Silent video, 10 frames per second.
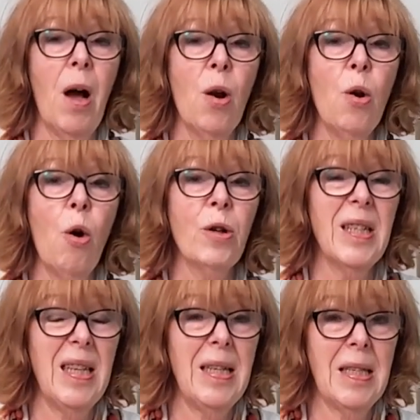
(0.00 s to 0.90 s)
a lot
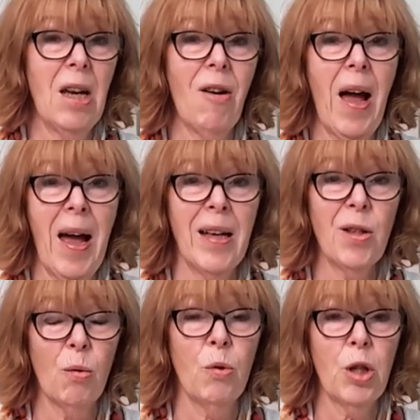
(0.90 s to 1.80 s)
easier and
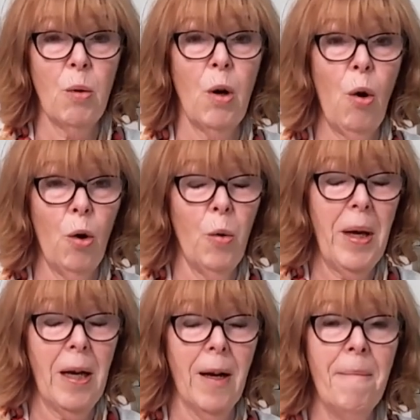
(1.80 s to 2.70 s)
also a lot
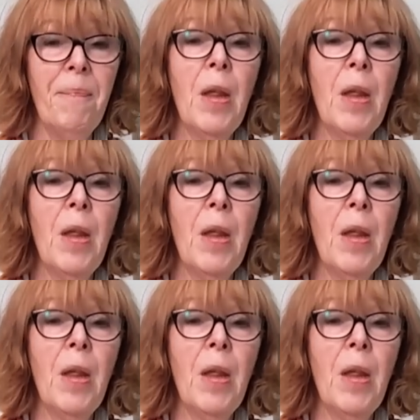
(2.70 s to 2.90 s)
quicker.